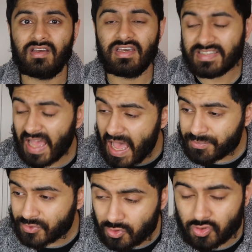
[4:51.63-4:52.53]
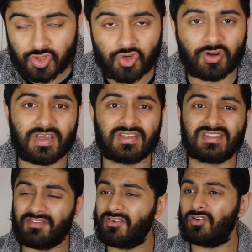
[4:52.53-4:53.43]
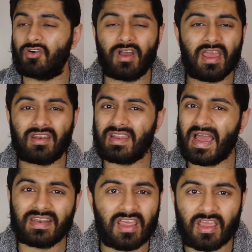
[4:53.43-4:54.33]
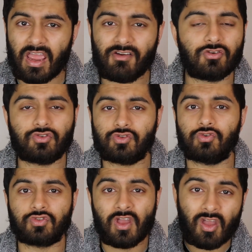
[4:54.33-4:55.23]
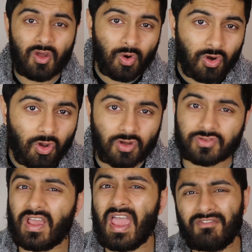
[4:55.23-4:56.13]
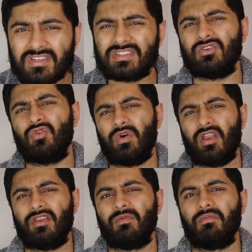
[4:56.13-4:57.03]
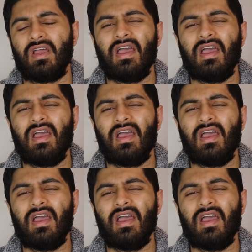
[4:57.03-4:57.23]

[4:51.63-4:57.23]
It's absolute shocking. 7 or 9 aerial duels, lost every single one of them.